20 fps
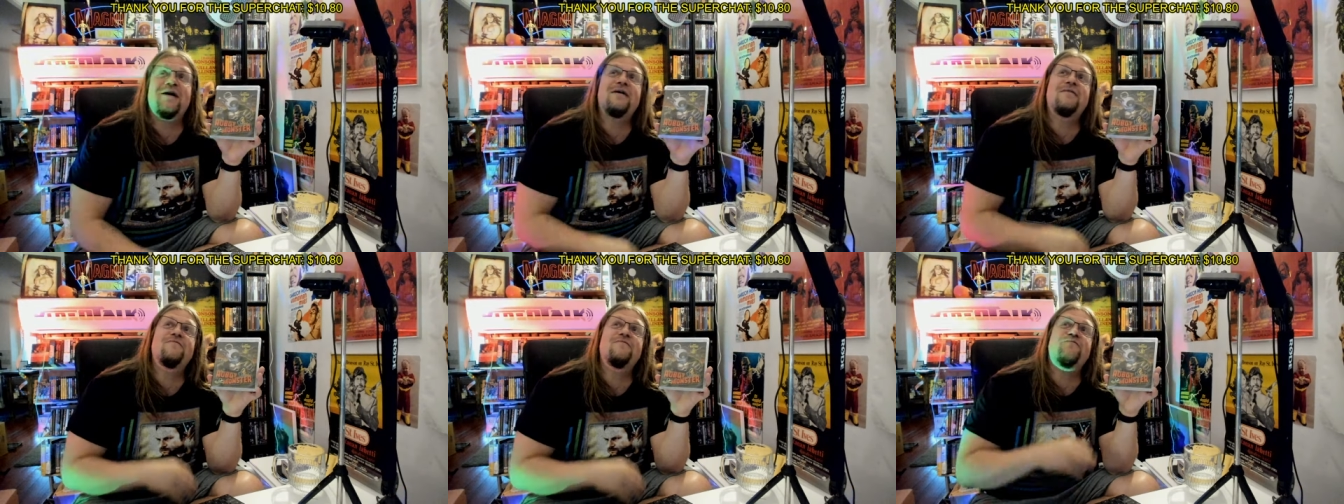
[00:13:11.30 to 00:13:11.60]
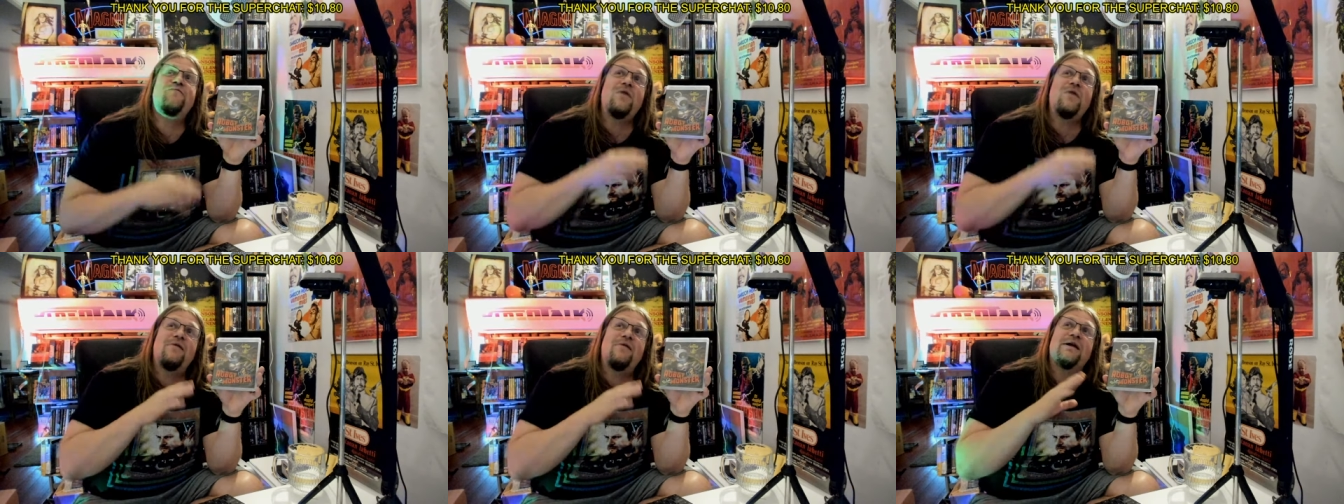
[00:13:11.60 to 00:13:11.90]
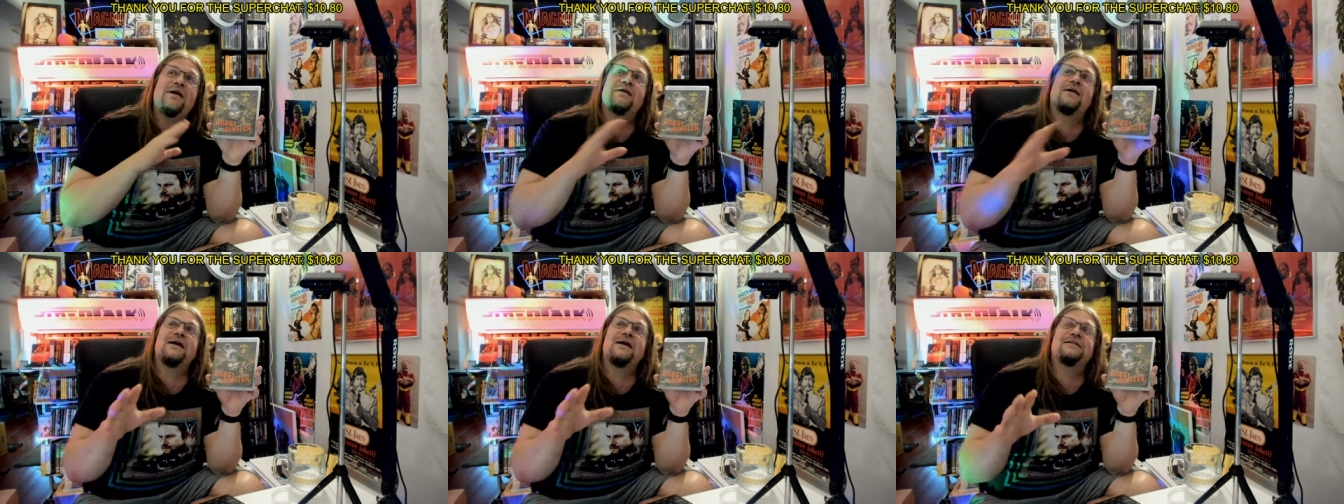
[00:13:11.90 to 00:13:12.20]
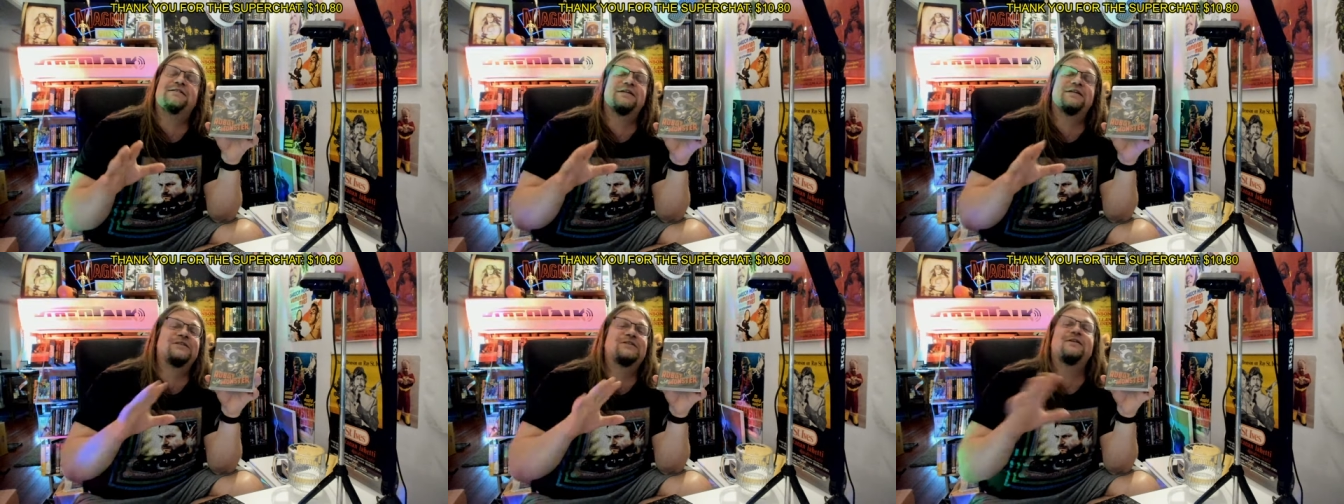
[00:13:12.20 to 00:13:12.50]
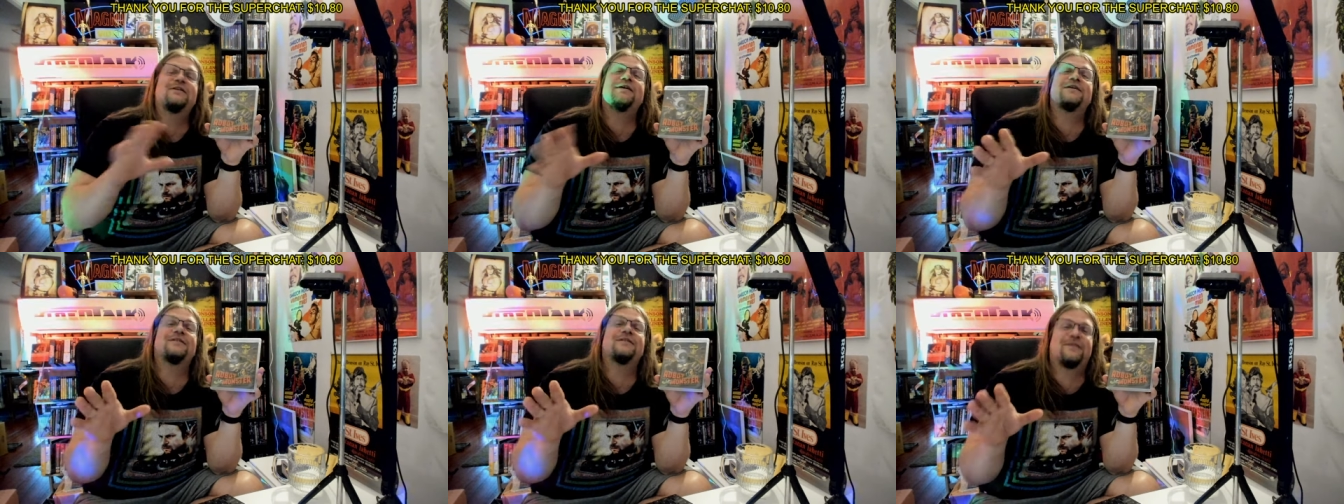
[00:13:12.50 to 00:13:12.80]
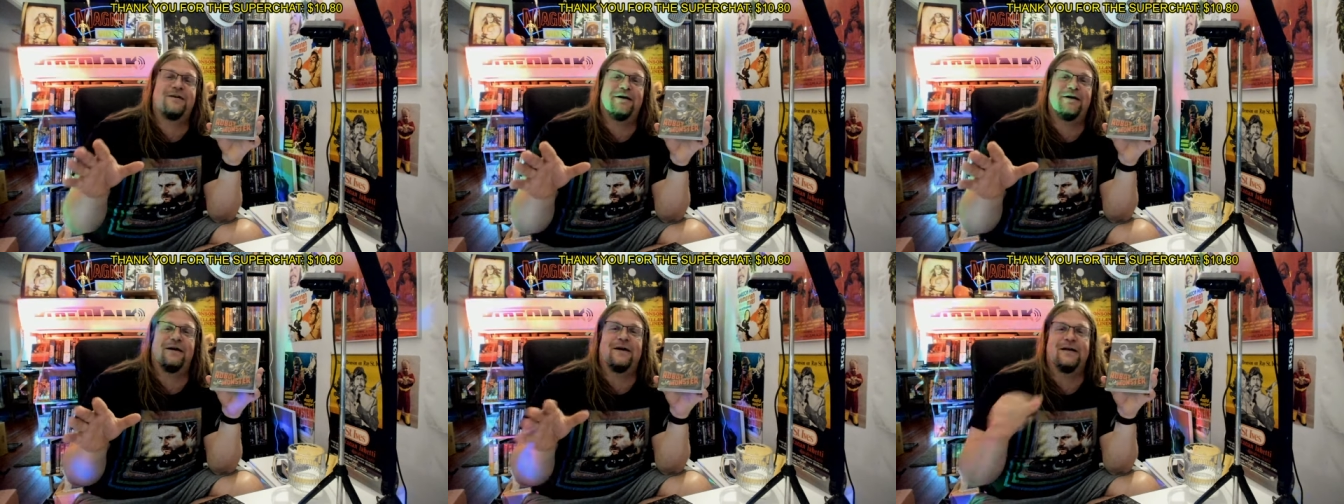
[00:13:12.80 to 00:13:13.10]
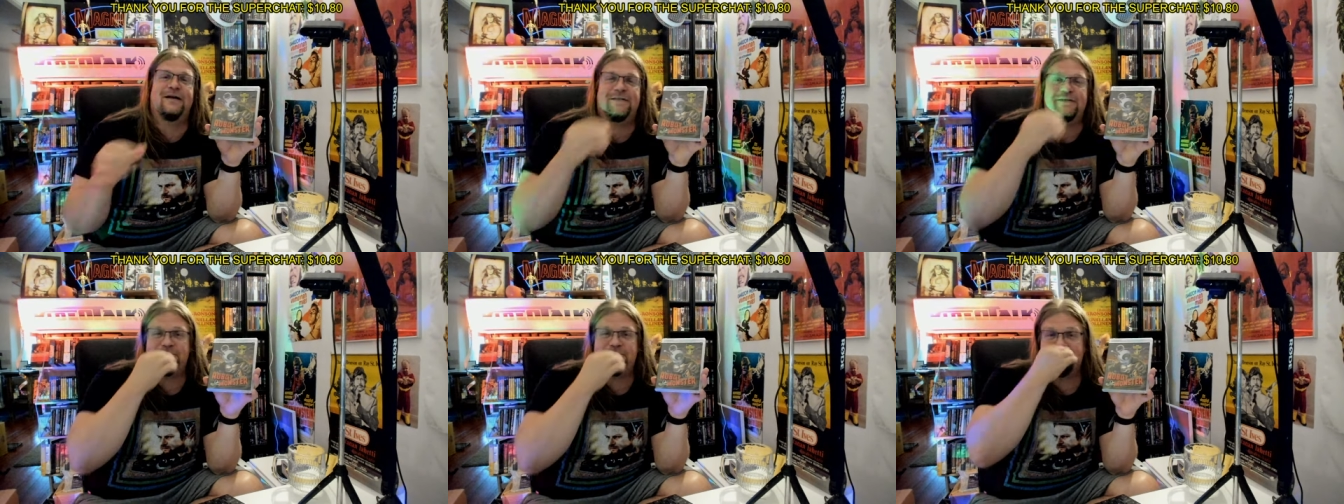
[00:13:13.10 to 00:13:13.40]
very nice
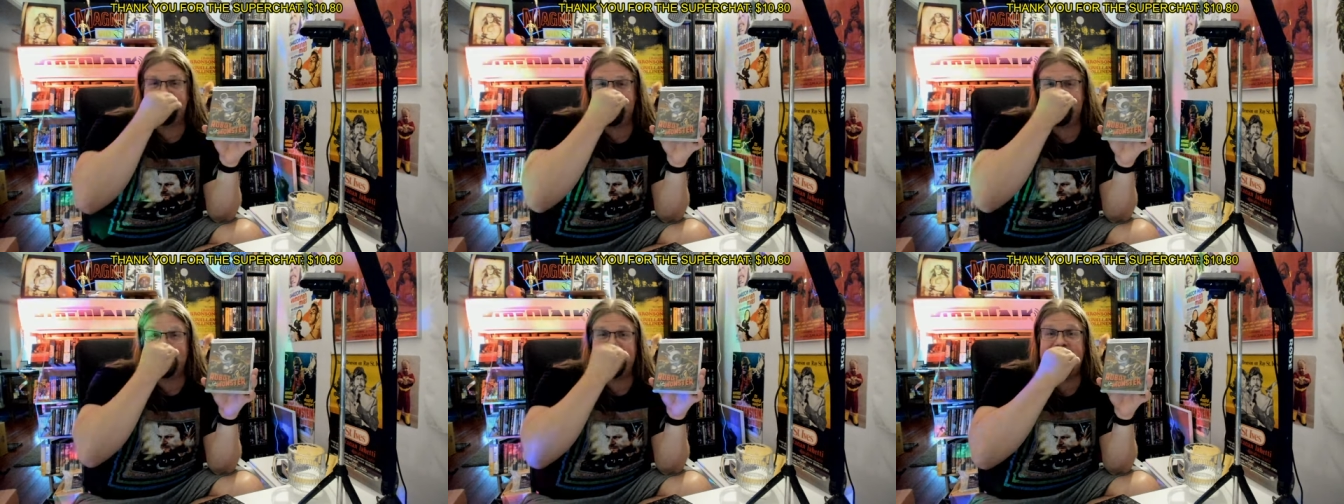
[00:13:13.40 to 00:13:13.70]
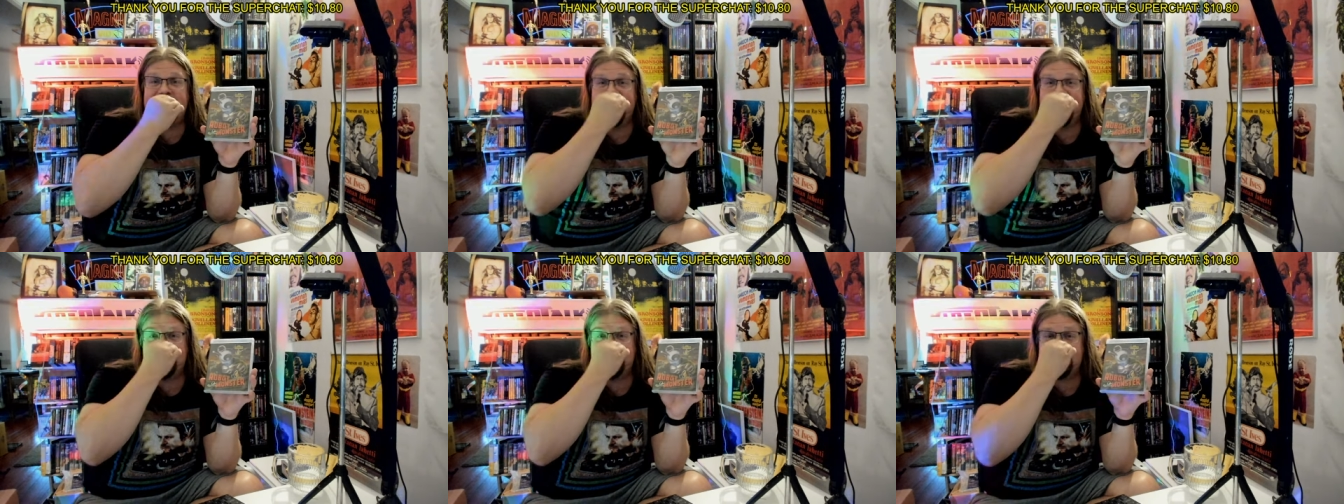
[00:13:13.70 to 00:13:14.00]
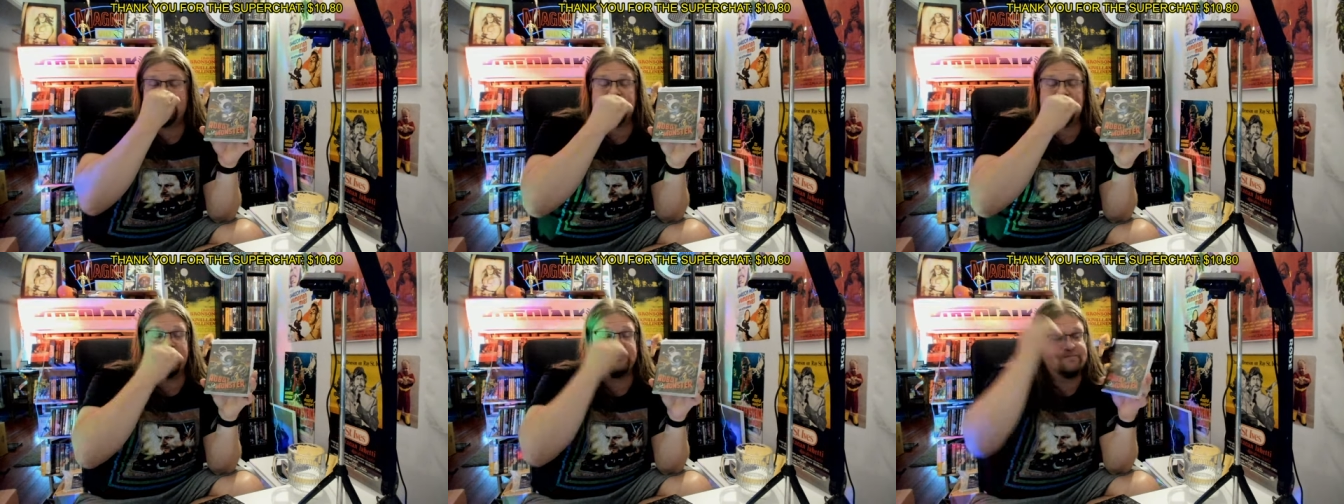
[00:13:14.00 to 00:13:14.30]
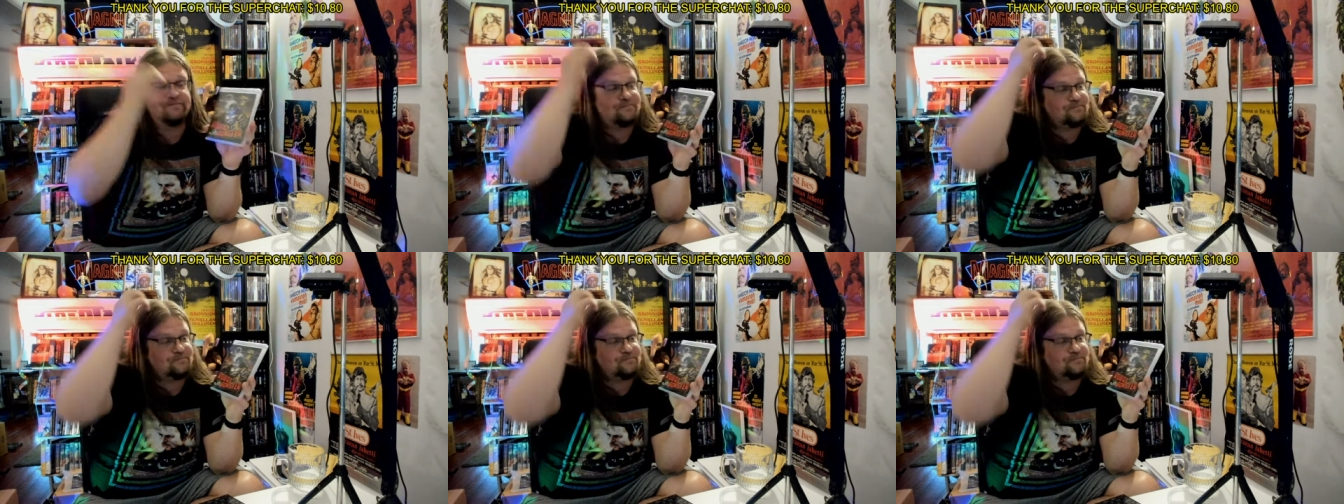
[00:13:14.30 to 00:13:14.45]
zeitgeist extra,